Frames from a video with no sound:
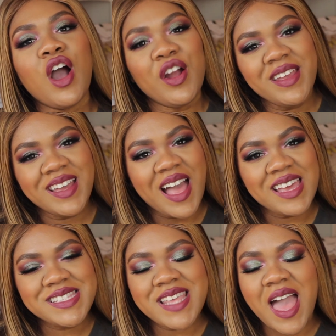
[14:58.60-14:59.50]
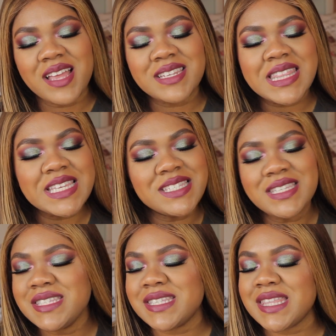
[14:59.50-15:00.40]
Alright, you guys, and this
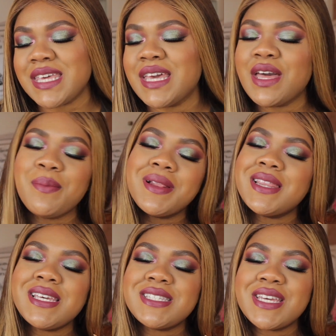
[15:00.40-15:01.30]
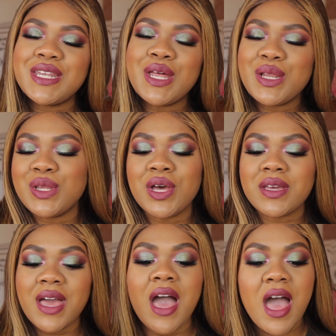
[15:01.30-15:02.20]
is the completed look.